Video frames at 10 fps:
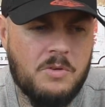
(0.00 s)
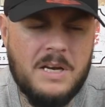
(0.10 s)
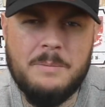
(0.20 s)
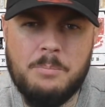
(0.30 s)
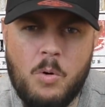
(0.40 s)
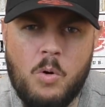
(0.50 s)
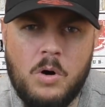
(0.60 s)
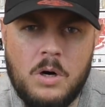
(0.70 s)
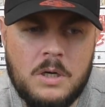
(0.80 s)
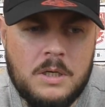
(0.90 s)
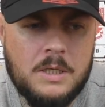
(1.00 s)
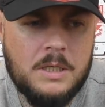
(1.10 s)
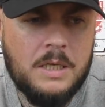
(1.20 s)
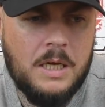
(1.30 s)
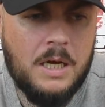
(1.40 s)
really poor.
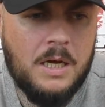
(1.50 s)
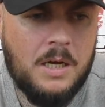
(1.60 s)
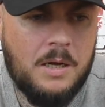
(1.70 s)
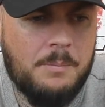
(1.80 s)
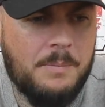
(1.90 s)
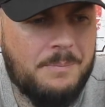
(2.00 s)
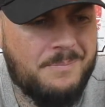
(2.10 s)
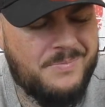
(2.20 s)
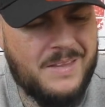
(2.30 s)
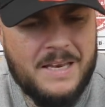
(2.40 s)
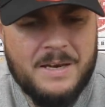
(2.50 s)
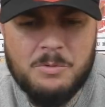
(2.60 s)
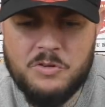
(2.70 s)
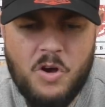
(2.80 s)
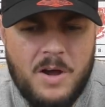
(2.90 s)
And there
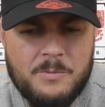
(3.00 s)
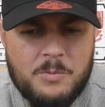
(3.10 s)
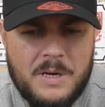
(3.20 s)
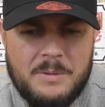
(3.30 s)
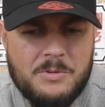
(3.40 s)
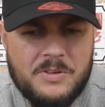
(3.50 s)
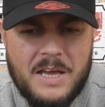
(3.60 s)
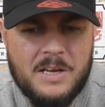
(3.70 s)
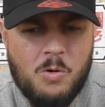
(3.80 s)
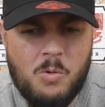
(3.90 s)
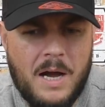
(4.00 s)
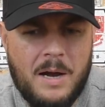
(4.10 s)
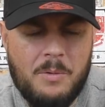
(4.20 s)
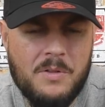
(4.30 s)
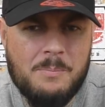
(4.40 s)
were times when he was getting caught
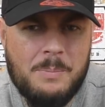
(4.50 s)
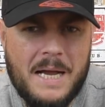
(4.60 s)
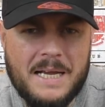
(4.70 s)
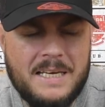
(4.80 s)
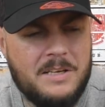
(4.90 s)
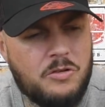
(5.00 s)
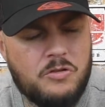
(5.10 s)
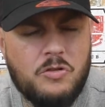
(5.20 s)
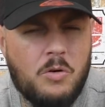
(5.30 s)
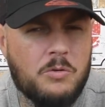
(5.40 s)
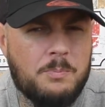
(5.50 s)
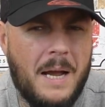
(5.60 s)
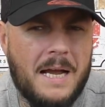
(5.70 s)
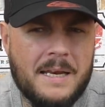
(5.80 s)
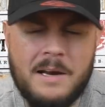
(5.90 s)
out at the back, and he just jogs
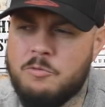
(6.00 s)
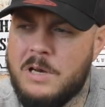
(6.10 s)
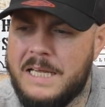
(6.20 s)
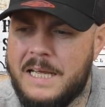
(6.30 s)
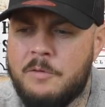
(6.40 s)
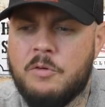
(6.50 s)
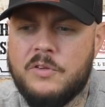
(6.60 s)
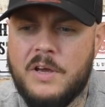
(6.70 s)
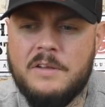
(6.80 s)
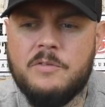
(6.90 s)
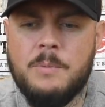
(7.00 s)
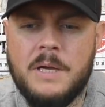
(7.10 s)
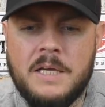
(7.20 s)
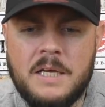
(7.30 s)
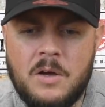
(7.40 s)
back, and that really irritates
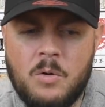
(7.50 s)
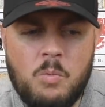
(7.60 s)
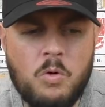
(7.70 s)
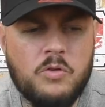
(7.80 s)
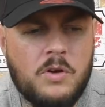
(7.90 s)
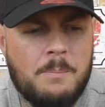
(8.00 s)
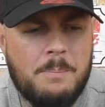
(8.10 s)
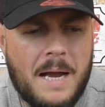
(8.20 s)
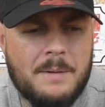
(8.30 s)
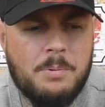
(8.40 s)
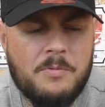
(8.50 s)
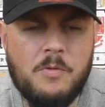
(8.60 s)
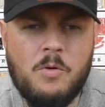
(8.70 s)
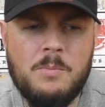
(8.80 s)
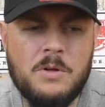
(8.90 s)
me. Wasn't a bad
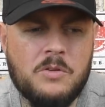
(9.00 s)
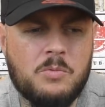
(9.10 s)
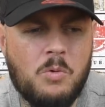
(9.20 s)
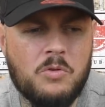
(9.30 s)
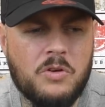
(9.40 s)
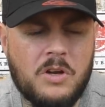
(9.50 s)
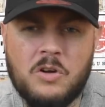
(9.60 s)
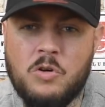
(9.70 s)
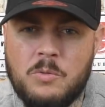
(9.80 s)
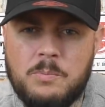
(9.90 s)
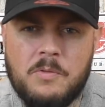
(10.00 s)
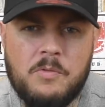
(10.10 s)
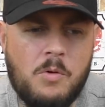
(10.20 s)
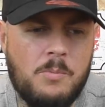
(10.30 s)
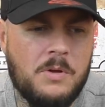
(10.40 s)
performance, wasn't a good
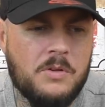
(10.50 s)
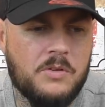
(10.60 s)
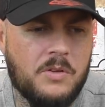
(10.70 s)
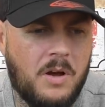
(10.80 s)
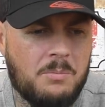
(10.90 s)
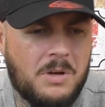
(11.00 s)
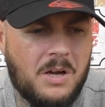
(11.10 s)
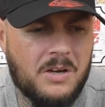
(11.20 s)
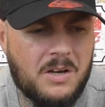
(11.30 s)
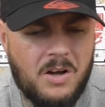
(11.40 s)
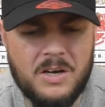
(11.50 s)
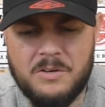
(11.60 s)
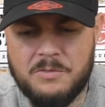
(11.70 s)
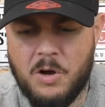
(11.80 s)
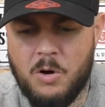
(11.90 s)
performance. I'm going to kind
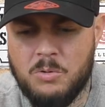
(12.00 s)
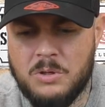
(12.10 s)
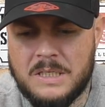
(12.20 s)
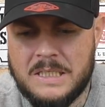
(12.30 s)
of go